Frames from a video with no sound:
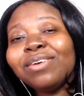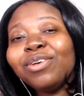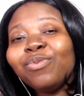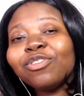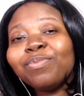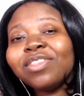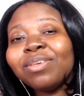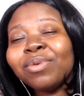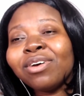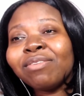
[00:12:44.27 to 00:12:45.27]
He was
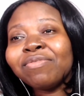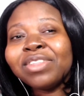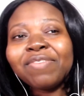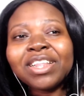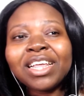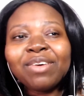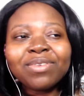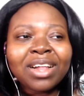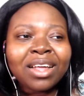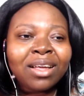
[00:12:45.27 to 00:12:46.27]
pissing me off. The fact that he
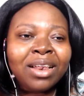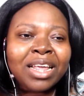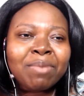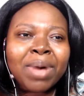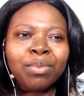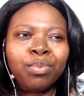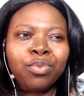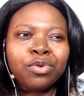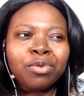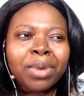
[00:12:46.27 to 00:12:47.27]
was like, lick my
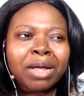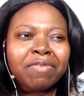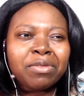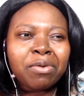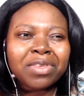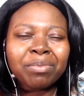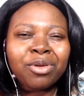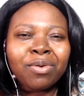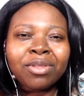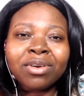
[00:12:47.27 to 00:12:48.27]
boot or my feet or
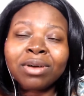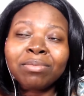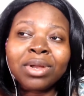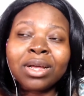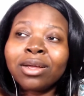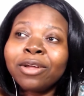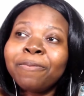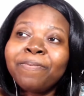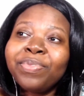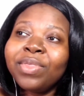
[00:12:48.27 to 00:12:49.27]
something or other, I'm like,
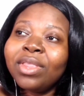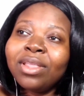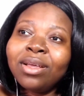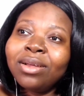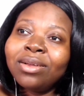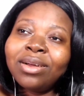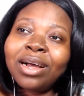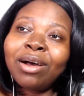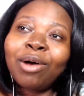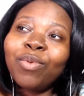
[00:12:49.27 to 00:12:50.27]

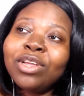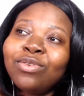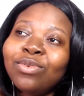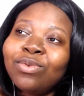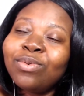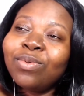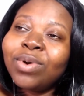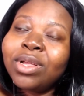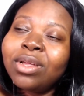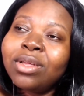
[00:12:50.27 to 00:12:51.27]
I wanted to do
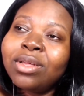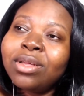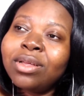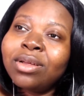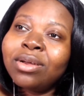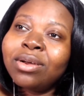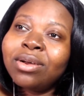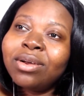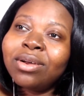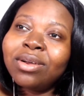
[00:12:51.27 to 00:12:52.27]
what
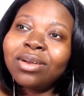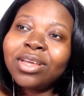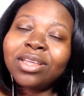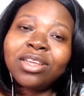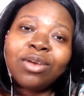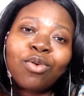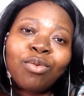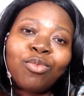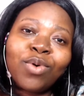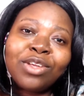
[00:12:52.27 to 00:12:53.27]

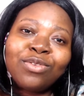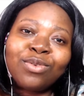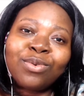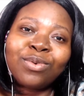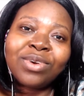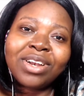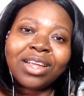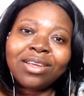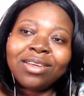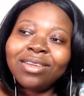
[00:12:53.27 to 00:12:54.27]
Chrome wanted to do,
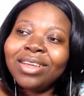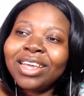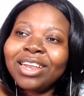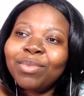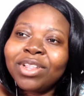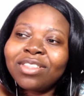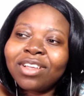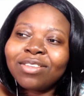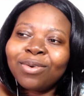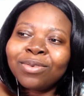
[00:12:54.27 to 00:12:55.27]
like hitting me the
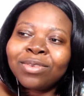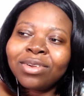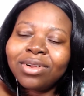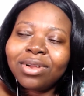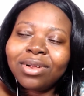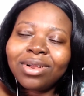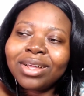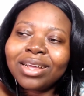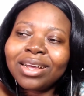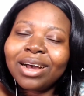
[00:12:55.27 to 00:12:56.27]
testicles.
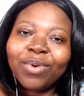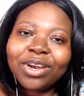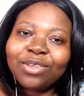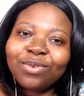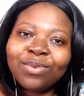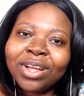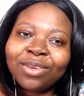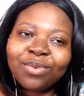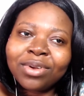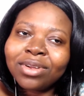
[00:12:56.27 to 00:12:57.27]
Like, I wanted to do
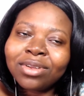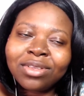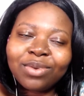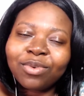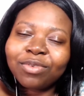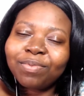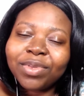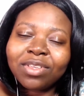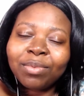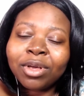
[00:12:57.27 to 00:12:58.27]
that as well, because he was
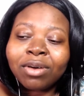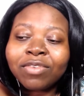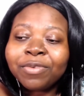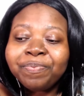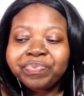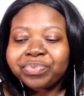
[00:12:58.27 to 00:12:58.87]
pissing me off.